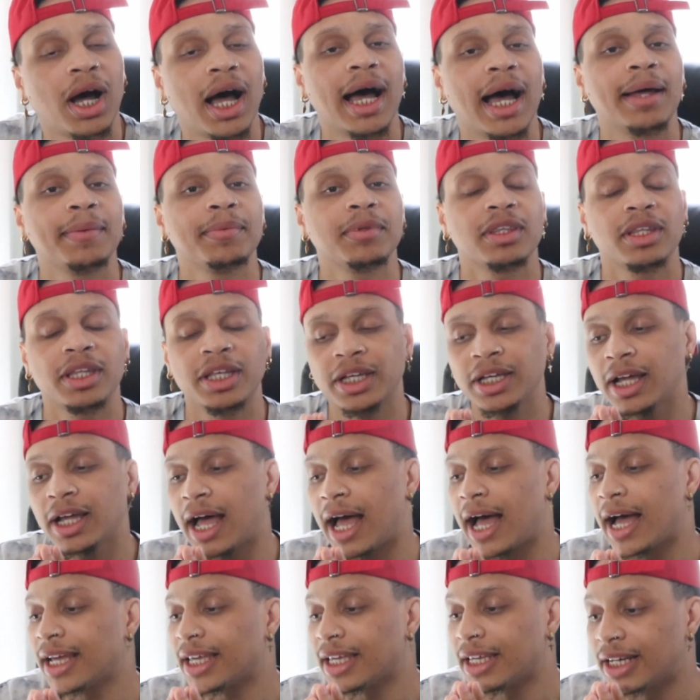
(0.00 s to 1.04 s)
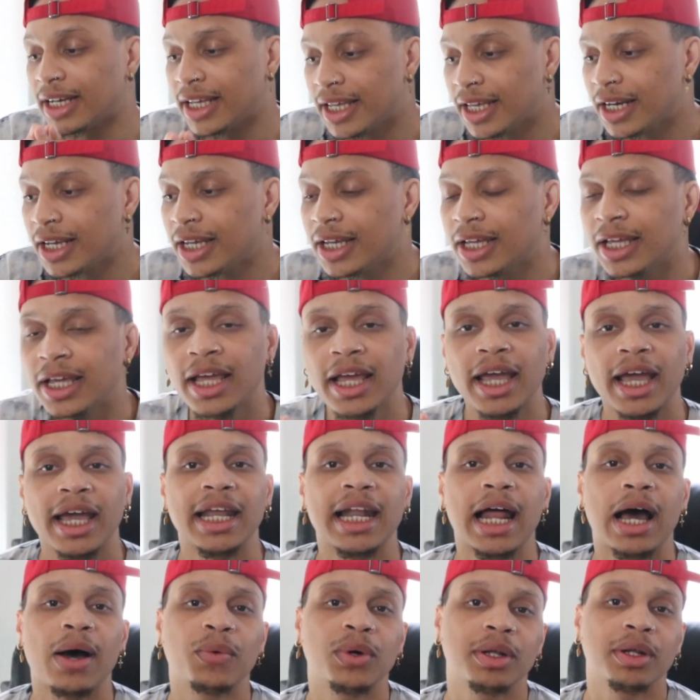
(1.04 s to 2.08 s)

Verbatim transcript: I think I can hit it, and I